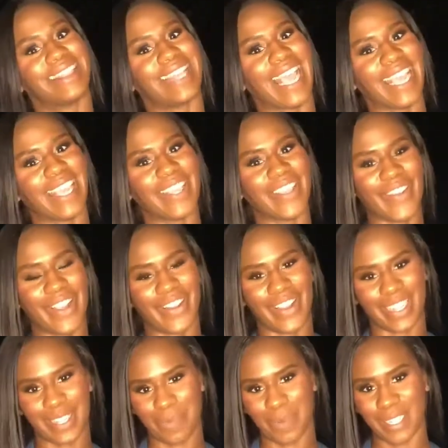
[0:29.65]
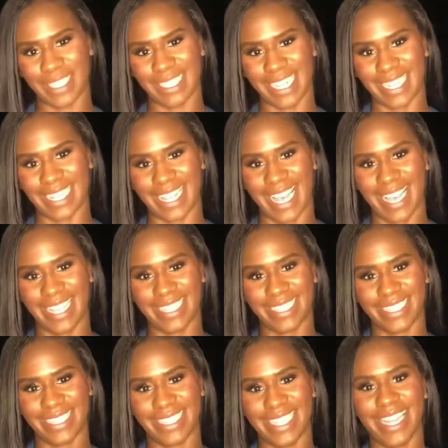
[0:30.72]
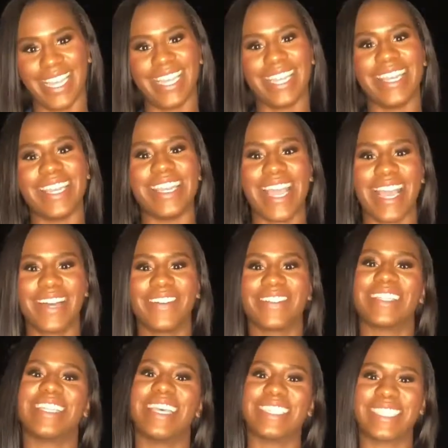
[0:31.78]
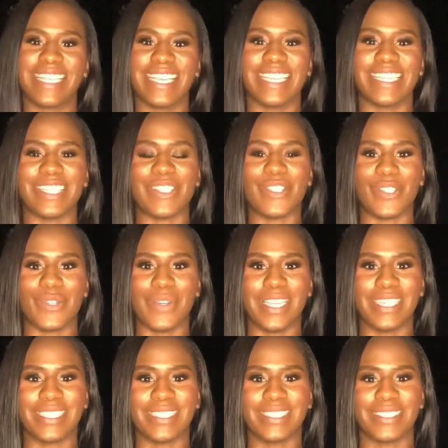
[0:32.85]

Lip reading: Thank you, I greatly appreciate that. Now, let's get into it.